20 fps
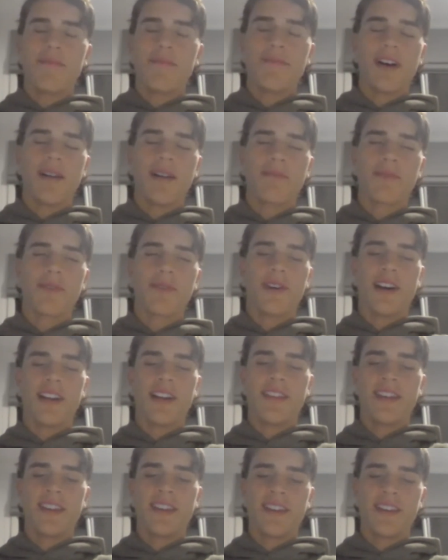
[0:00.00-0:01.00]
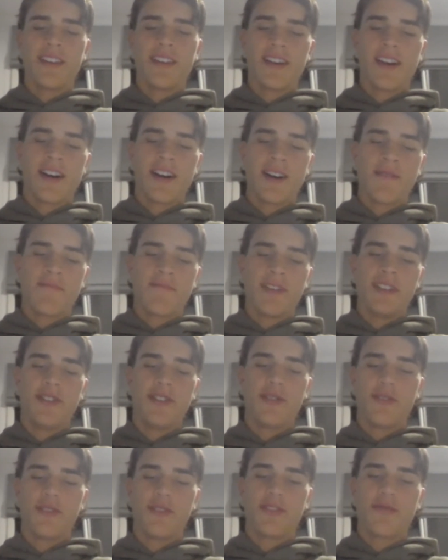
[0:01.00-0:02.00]
I'm I'm quite the um,
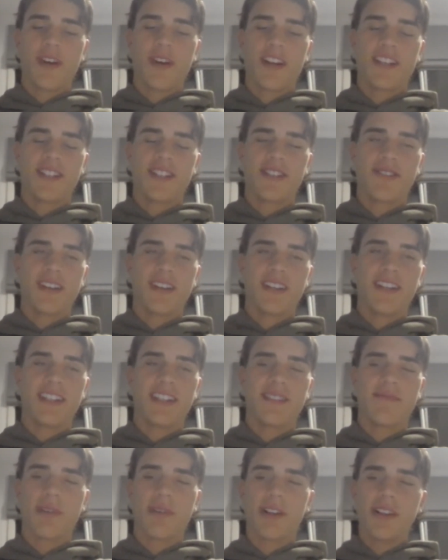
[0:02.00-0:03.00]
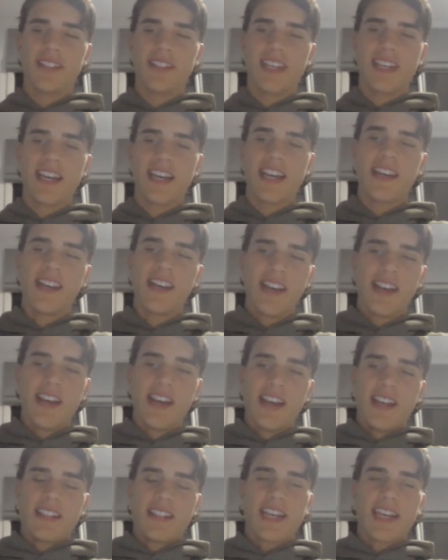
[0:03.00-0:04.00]
endurance runner, so I'd, I'd probably say
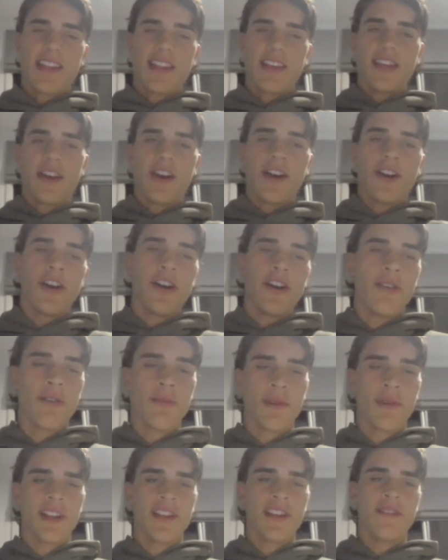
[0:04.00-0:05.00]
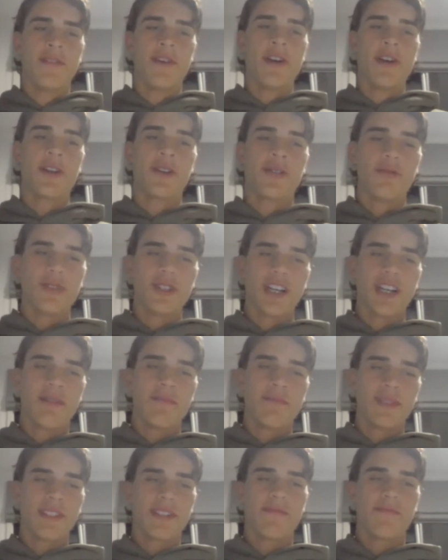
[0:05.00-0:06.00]
say the yo-yo or one of the vertical
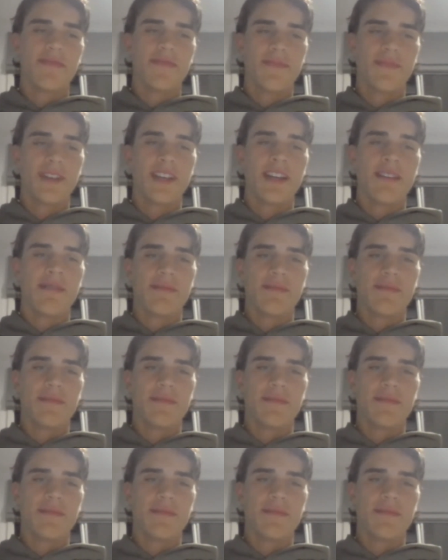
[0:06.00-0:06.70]
jumps. Yeah.